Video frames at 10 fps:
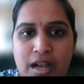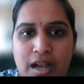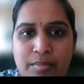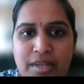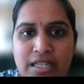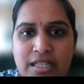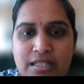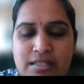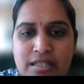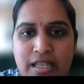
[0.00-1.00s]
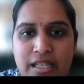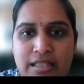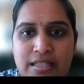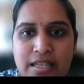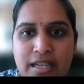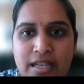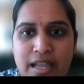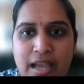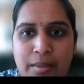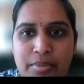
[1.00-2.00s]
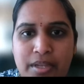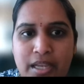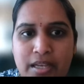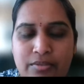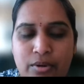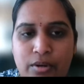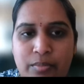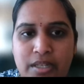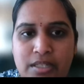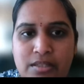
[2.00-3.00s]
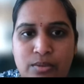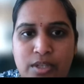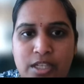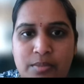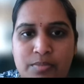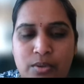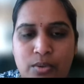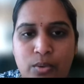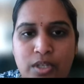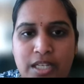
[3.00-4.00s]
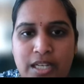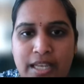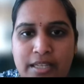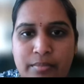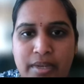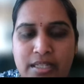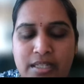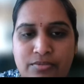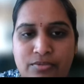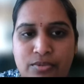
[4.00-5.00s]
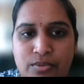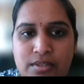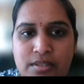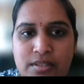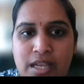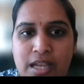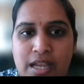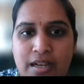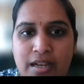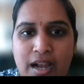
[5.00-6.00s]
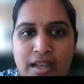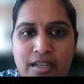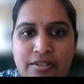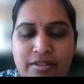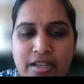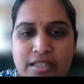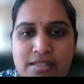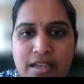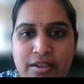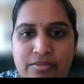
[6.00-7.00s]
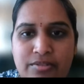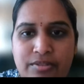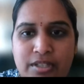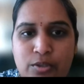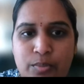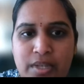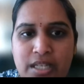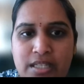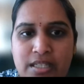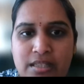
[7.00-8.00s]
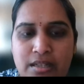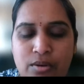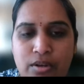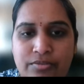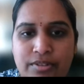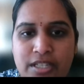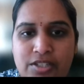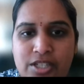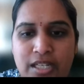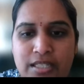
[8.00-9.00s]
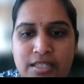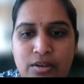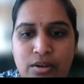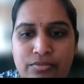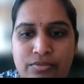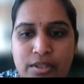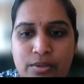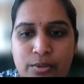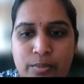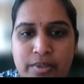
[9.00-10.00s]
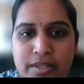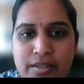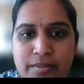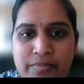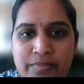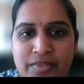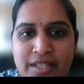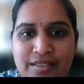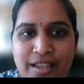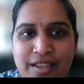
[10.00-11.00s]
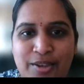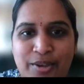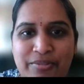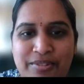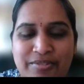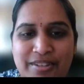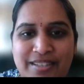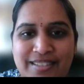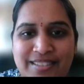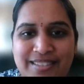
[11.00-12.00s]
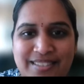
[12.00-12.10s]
KHA maintains a healthy and happy environment, so keeps only like-minded folks. KHA requires everyone to maintain the confidentiality of the group. Thank you, everyone.